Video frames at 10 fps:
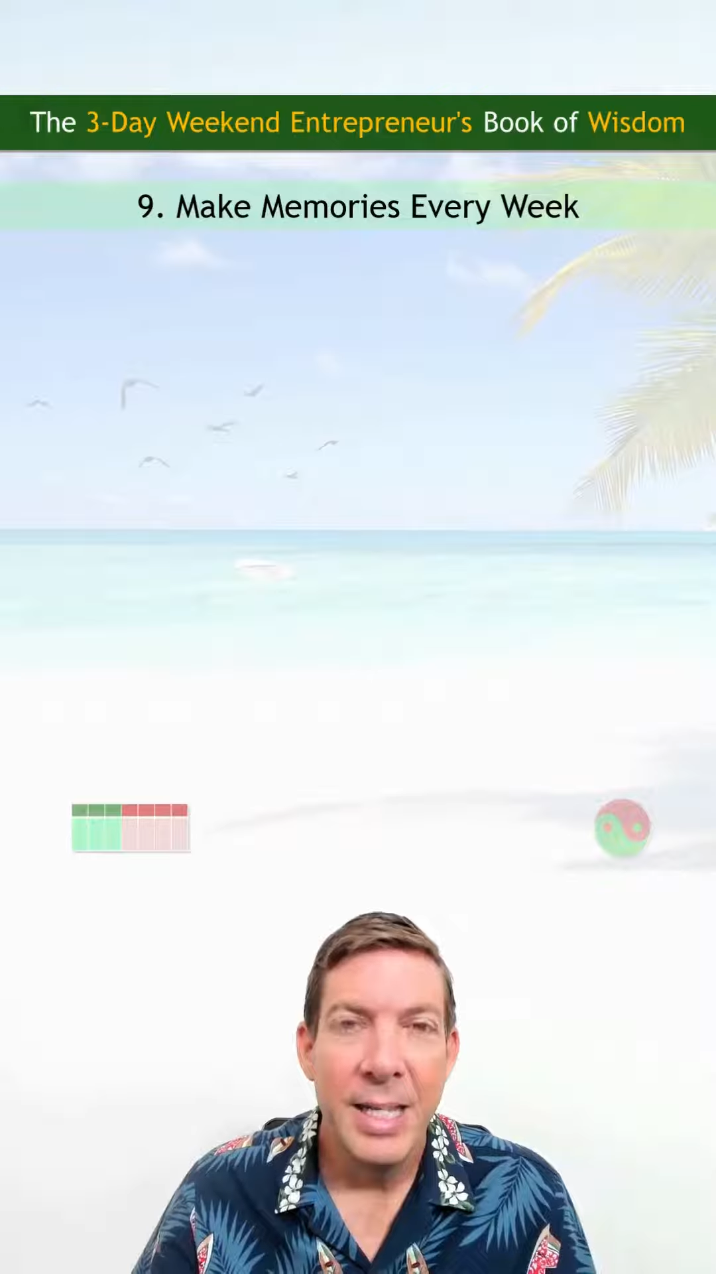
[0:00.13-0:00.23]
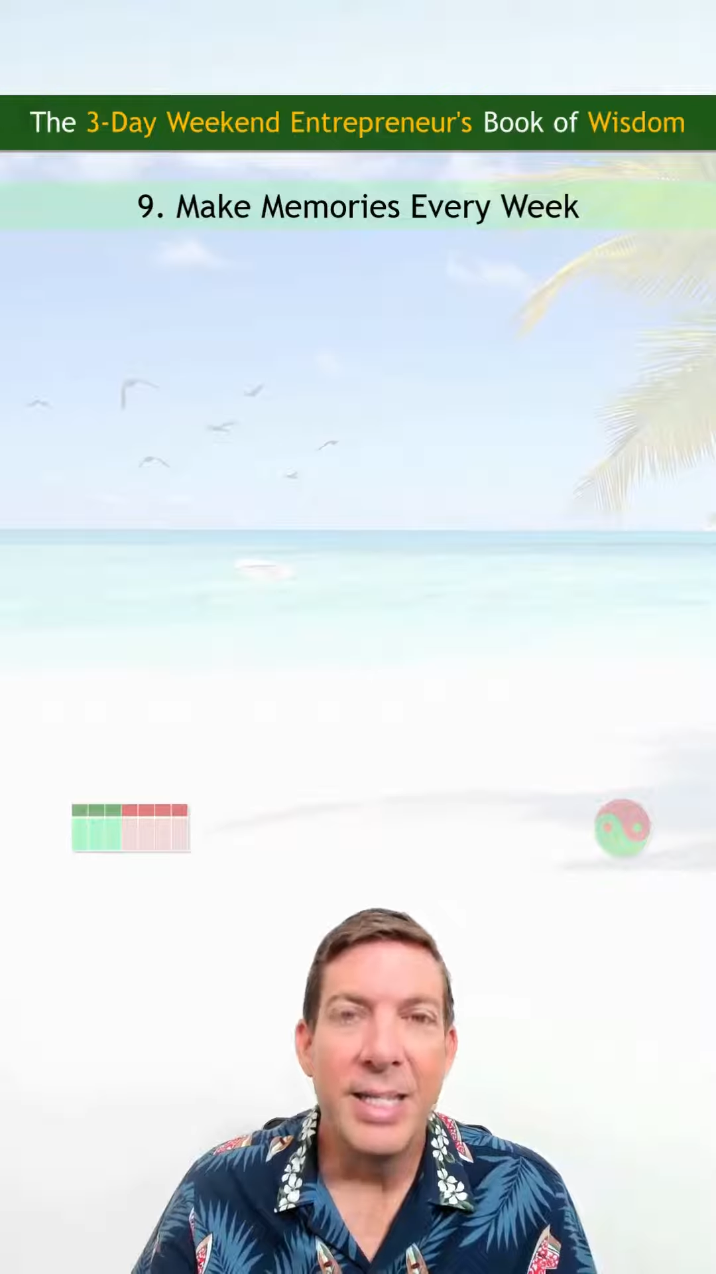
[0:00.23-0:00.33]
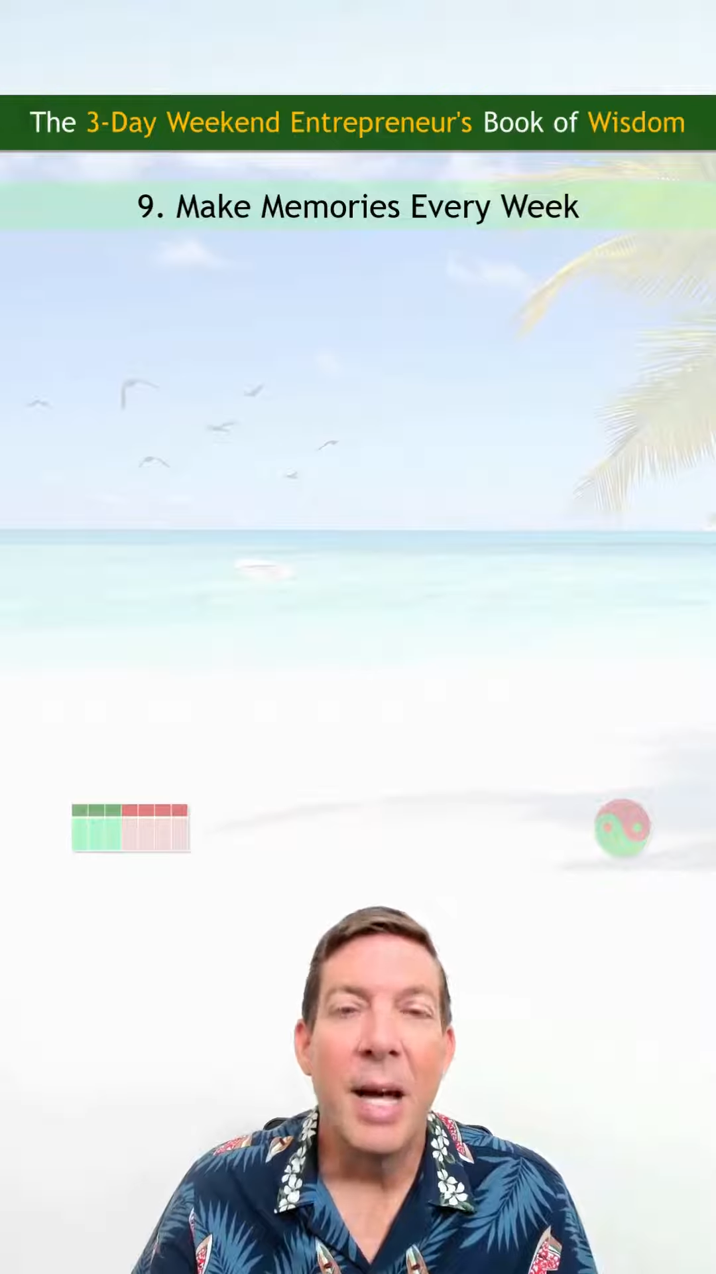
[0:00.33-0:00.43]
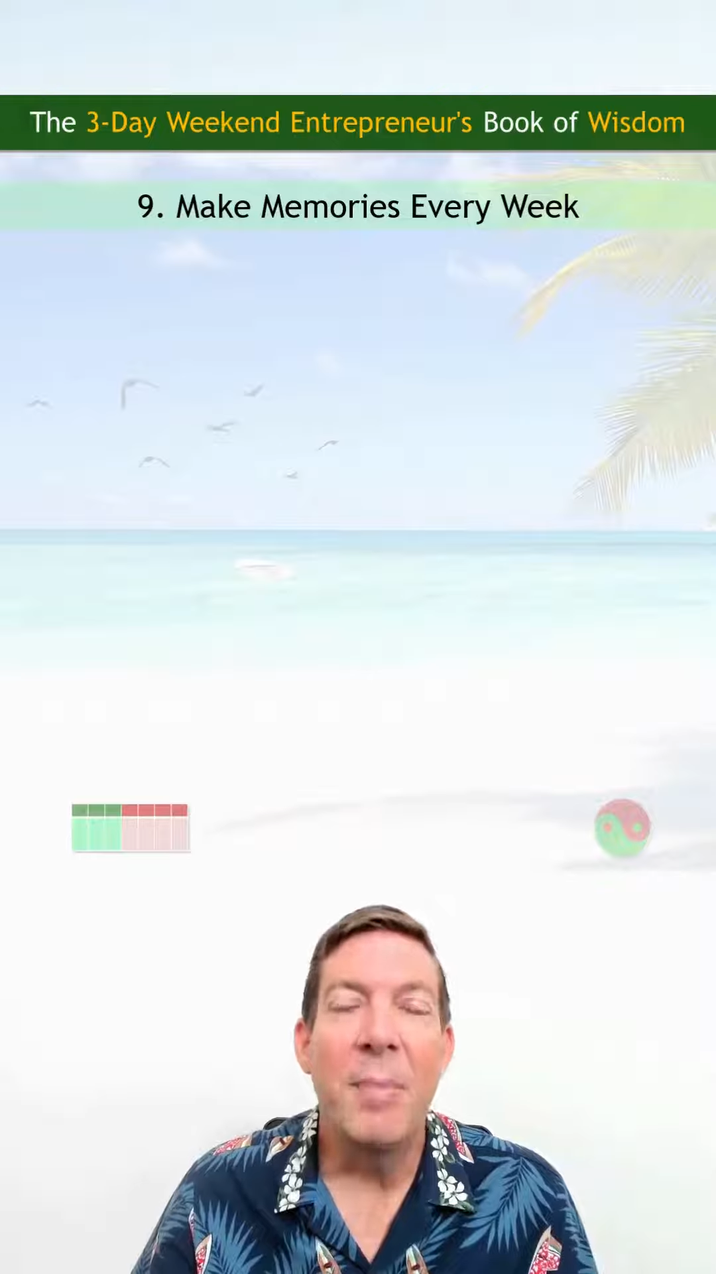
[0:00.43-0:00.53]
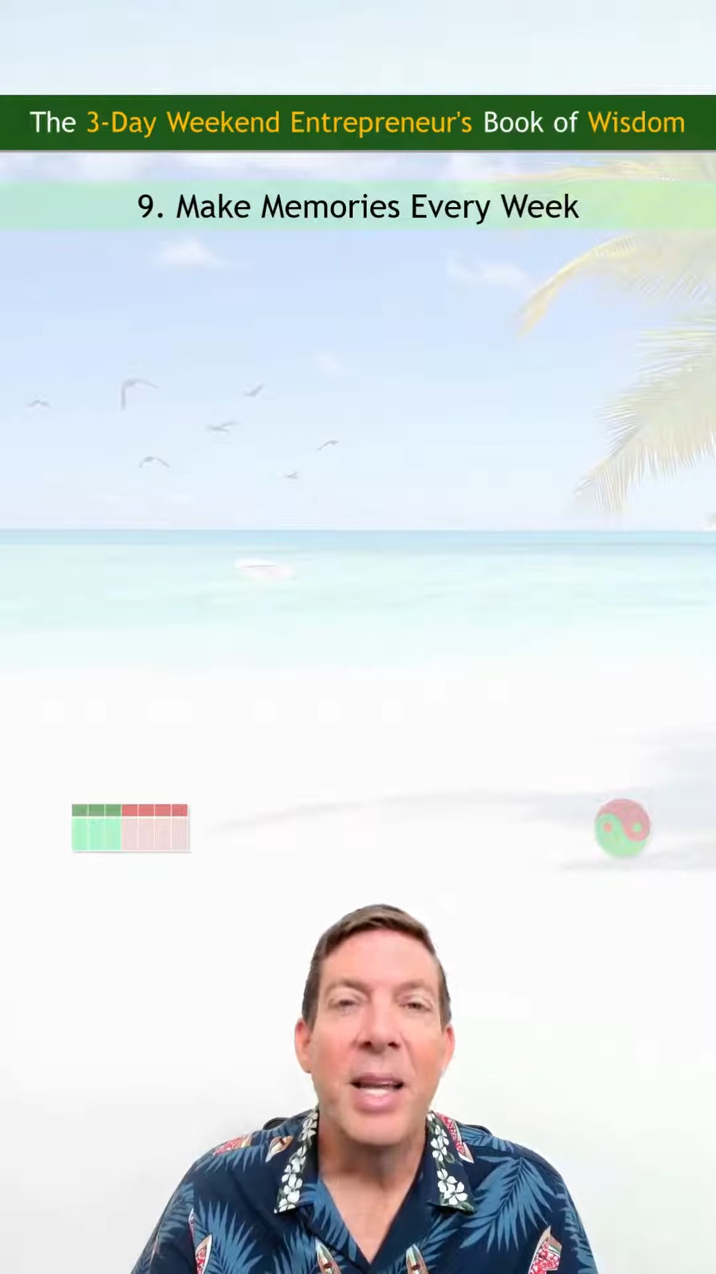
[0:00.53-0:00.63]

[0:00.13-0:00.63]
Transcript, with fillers: Step